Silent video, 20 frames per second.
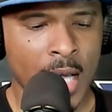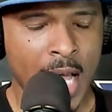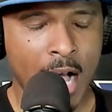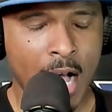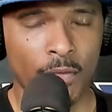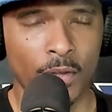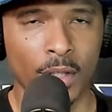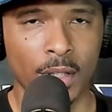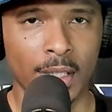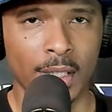
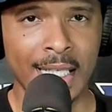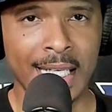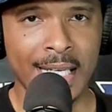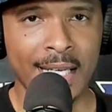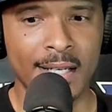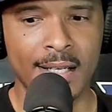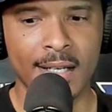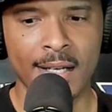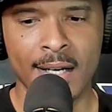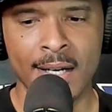
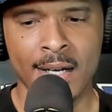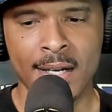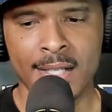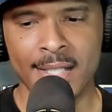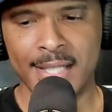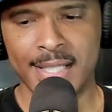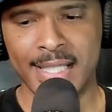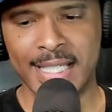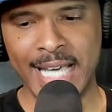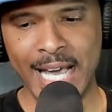league
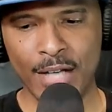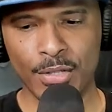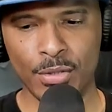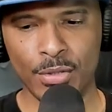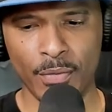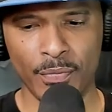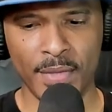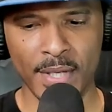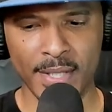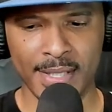
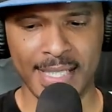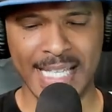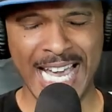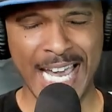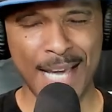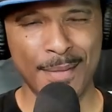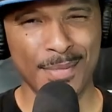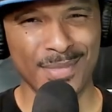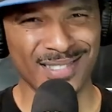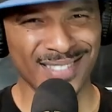scheduled this
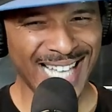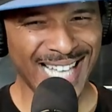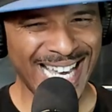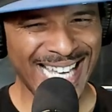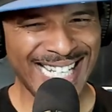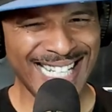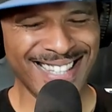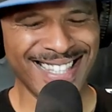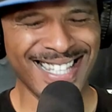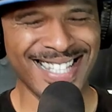game
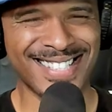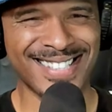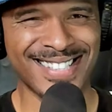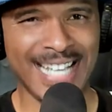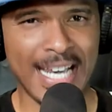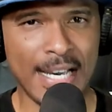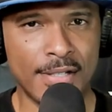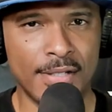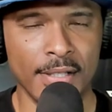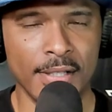late in the
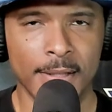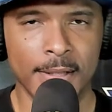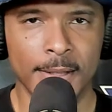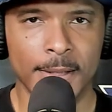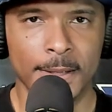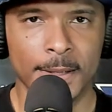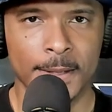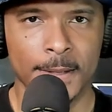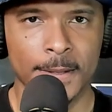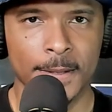season.
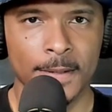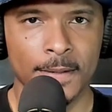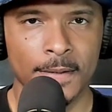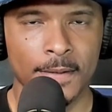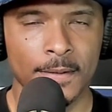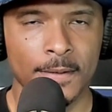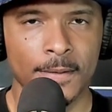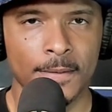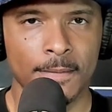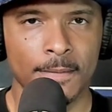
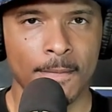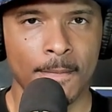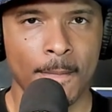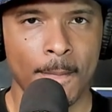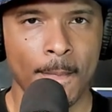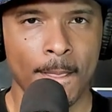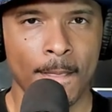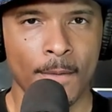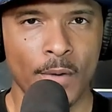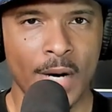
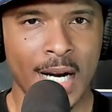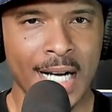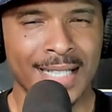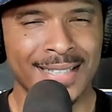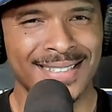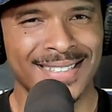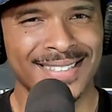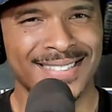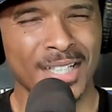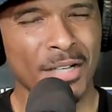Right?
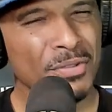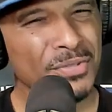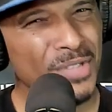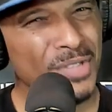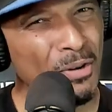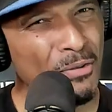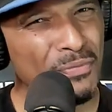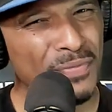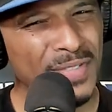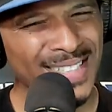
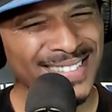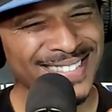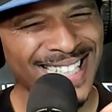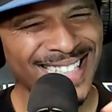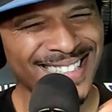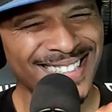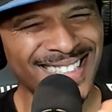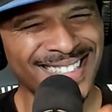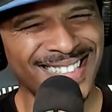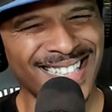Don't think they
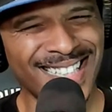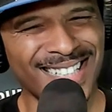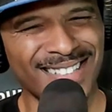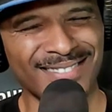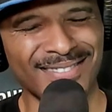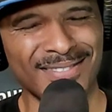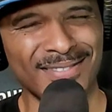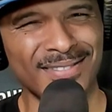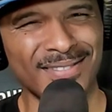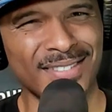did that,
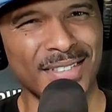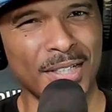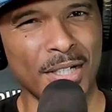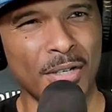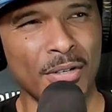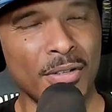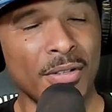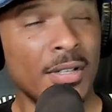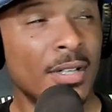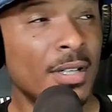you
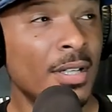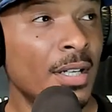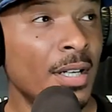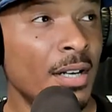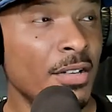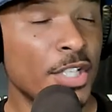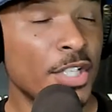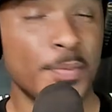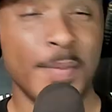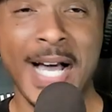know,
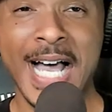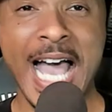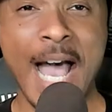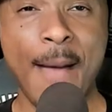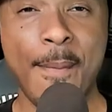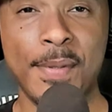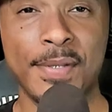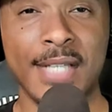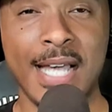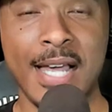just by
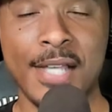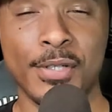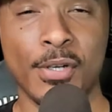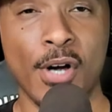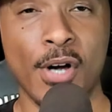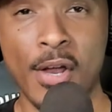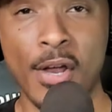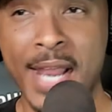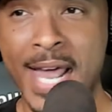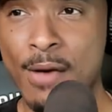happenstance or
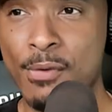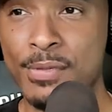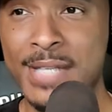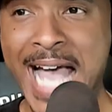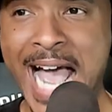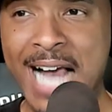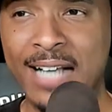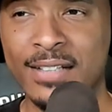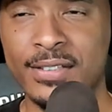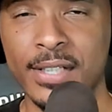on it was
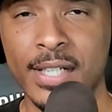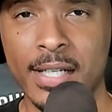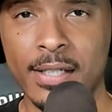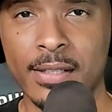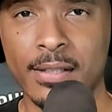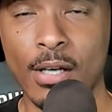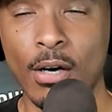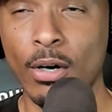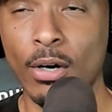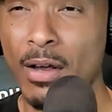accident.
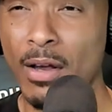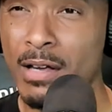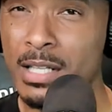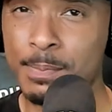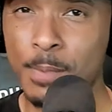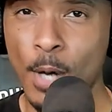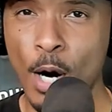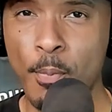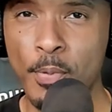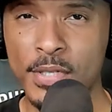No, it was
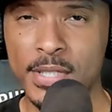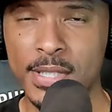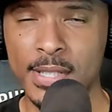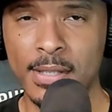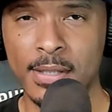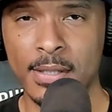purposely.